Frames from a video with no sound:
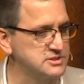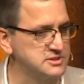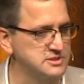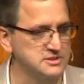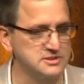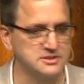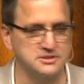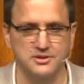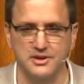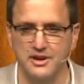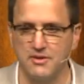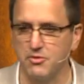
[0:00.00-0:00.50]

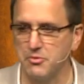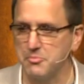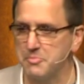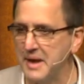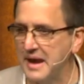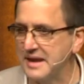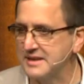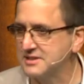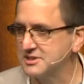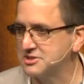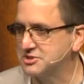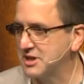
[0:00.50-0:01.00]
So now we're
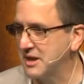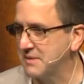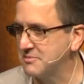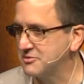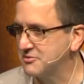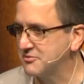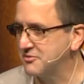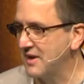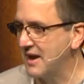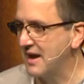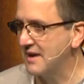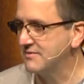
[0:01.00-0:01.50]
back to chapter
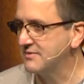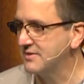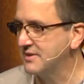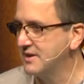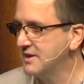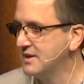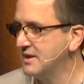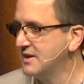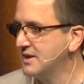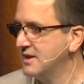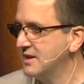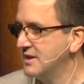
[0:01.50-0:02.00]
5.
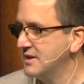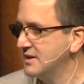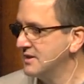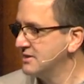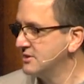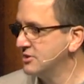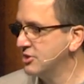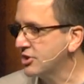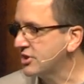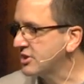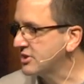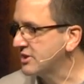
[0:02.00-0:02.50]

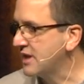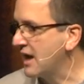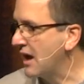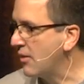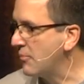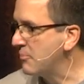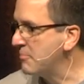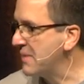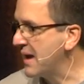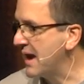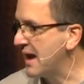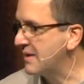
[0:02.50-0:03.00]
Look at how
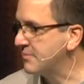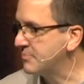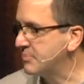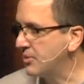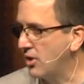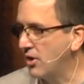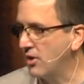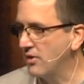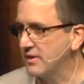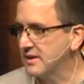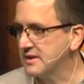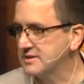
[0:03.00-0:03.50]
mad
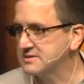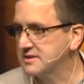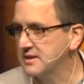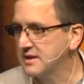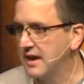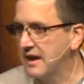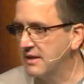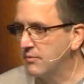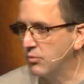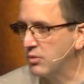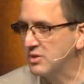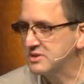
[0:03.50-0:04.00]
Paul is.
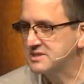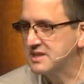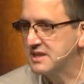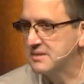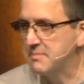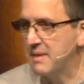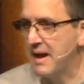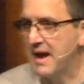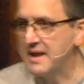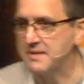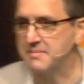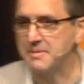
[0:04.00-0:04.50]
And what's he
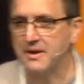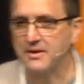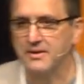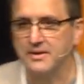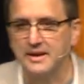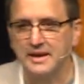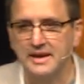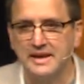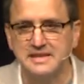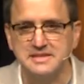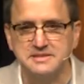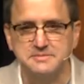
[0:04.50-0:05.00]
mad
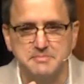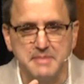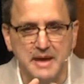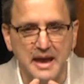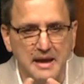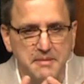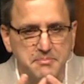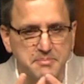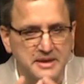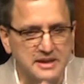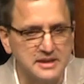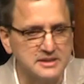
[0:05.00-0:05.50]
about? He's
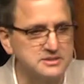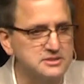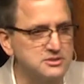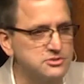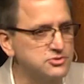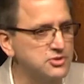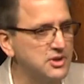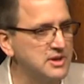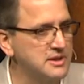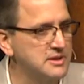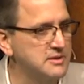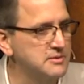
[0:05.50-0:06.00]
mad because they're
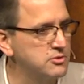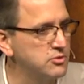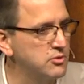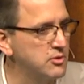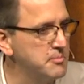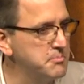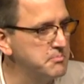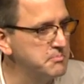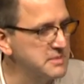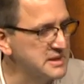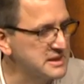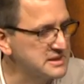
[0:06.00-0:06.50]
trying to do a
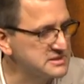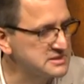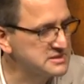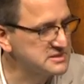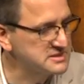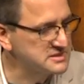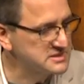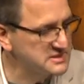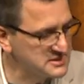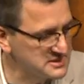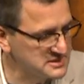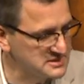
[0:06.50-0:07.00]
mixed
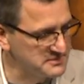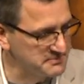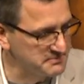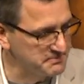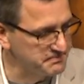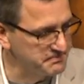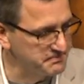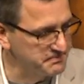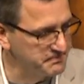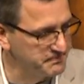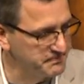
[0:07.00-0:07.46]
system.